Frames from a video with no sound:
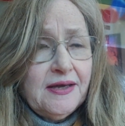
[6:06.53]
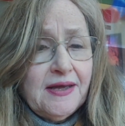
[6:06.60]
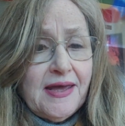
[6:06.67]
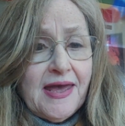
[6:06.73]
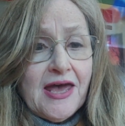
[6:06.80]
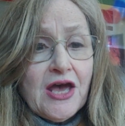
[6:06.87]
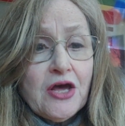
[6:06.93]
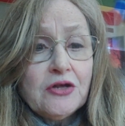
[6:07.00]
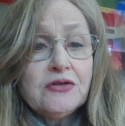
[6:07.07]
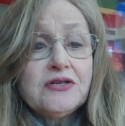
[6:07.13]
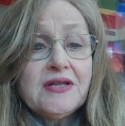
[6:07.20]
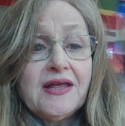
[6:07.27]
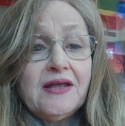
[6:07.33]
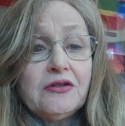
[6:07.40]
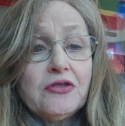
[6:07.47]
And
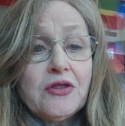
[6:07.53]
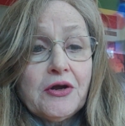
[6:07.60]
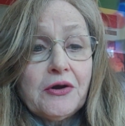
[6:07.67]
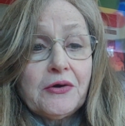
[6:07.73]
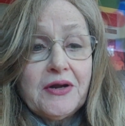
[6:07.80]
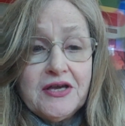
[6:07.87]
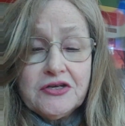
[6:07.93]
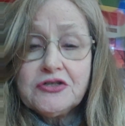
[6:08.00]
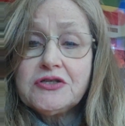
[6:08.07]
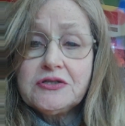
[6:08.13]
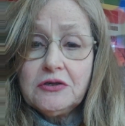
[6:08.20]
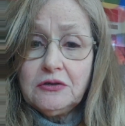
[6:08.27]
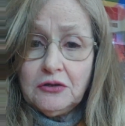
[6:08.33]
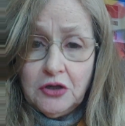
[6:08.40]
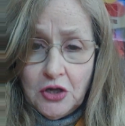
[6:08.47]
then there is
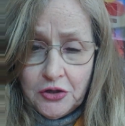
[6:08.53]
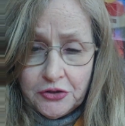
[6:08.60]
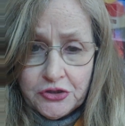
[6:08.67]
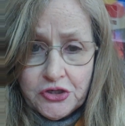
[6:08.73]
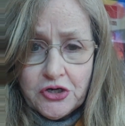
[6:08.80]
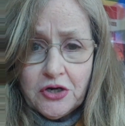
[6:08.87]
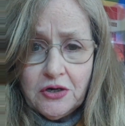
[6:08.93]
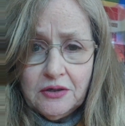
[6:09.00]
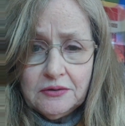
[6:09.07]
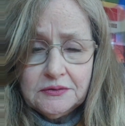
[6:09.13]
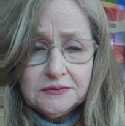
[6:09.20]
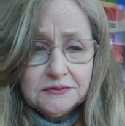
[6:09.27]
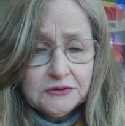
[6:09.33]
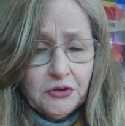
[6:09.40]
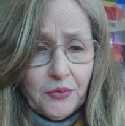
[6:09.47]
L'Arche
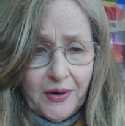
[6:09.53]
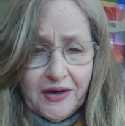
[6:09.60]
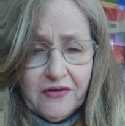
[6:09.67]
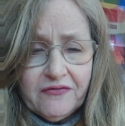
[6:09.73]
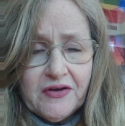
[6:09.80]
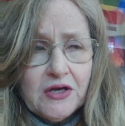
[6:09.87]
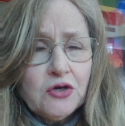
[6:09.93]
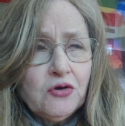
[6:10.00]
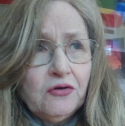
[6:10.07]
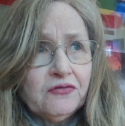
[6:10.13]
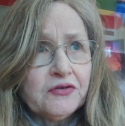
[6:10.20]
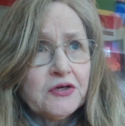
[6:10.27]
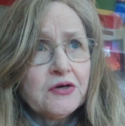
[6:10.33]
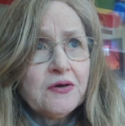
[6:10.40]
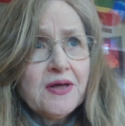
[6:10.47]
Greater
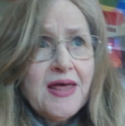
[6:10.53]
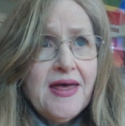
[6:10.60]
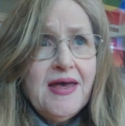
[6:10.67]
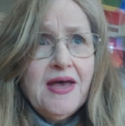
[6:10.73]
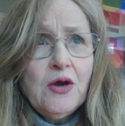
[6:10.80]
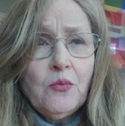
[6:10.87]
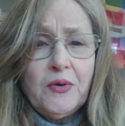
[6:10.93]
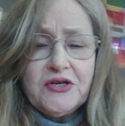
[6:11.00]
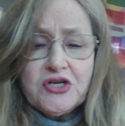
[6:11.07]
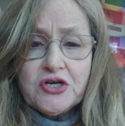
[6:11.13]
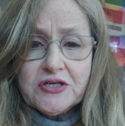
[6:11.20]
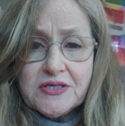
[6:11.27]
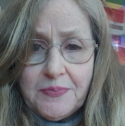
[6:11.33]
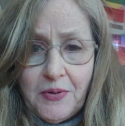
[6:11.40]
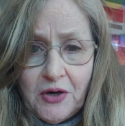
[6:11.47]
Vancouver, which
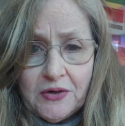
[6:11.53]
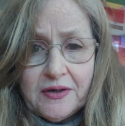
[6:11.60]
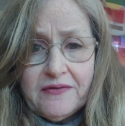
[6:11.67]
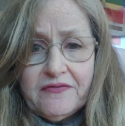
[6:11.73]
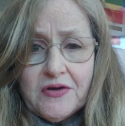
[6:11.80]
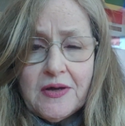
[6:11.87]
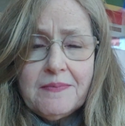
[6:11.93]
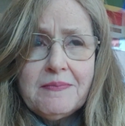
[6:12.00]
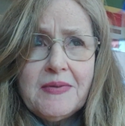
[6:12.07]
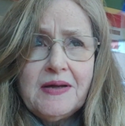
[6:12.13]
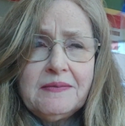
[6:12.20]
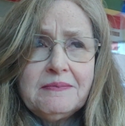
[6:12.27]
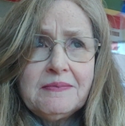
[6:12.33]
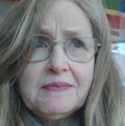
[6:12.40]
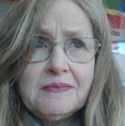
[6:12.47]
is part of a
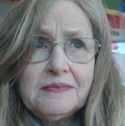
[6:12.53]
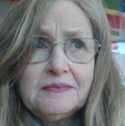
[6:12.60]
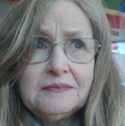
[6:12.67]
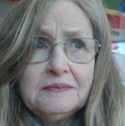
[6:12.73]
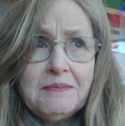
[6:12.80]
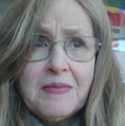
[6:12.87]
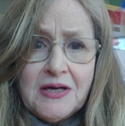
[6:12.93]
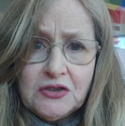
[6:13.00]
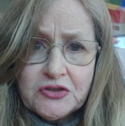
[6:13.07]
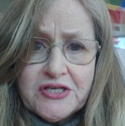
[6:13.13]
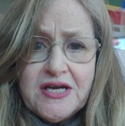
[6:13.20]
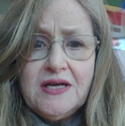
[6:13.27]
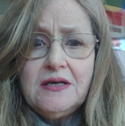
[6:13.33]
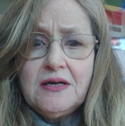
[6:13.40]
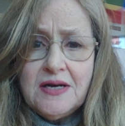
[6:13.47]

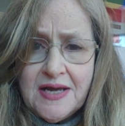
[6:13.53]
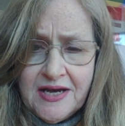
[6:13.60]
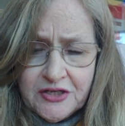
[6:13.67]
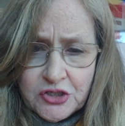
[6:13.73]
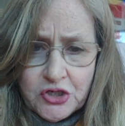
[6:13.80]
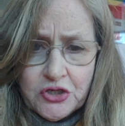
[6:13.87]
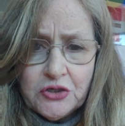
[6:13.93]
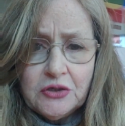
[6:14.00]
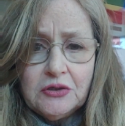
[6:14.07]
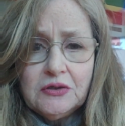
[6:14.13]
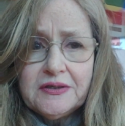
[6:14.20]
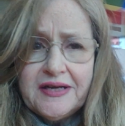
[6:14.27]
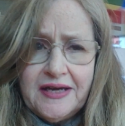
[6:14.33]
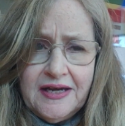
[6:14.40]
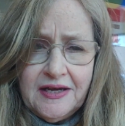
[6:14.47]
multinational
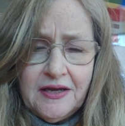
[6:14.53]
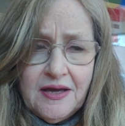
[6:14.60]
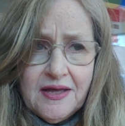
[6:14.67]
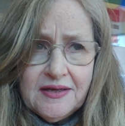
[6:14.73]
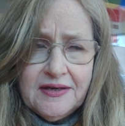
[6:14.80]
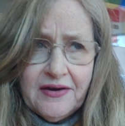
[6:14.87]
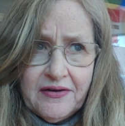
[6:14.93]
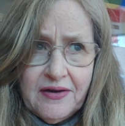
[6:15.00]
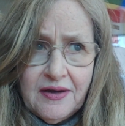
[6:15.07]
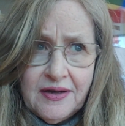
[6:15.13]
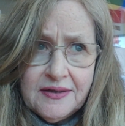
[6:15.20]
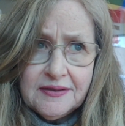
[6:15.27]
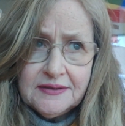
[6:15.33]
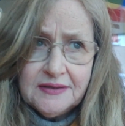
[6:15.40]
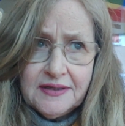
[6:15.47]

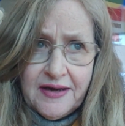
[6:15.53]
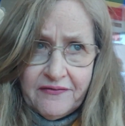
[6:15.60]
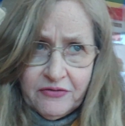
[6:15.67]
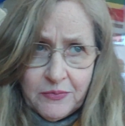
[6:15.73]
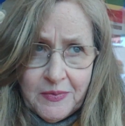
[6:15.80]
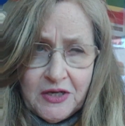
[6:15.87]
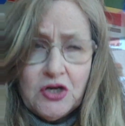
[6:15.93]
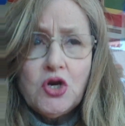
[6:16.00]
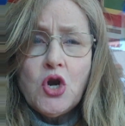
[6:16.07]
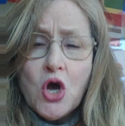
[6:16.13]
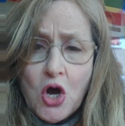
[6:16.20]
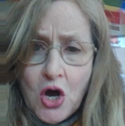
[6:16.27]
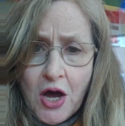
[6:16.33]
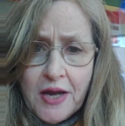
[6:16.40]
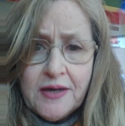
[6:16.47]
government,
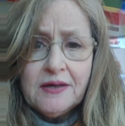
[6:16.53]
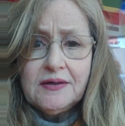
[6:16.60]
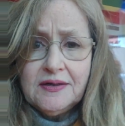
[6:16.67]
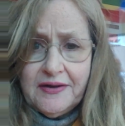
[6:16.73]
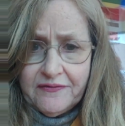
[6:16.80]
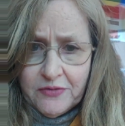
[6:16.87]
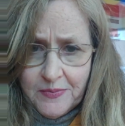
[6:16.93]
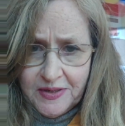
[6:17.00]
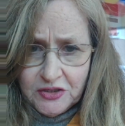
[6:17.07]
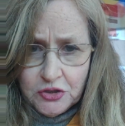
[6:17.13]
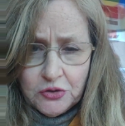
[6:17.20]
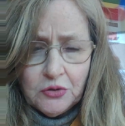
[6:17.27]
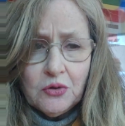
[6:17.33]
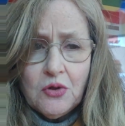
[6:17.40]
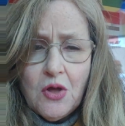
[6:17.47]

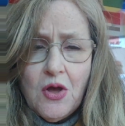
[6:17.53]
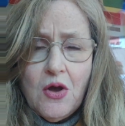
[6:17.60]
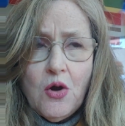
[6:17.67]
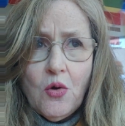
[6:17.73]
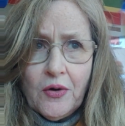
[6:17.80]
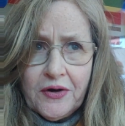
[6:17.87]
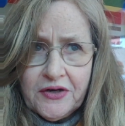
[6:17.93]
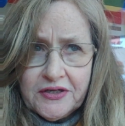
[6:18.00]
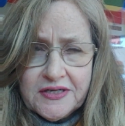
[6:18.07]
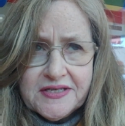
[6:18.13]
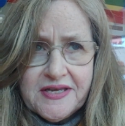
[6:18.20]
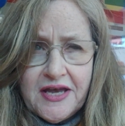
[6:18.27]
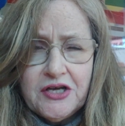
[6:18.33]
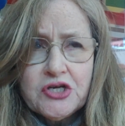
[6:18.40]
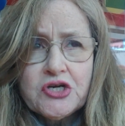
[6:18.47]
non-governmental
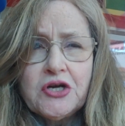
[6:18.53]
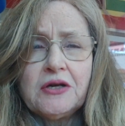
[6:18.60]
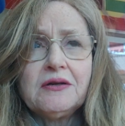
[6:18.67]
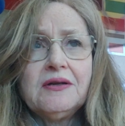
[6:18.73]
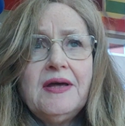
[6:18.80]
organization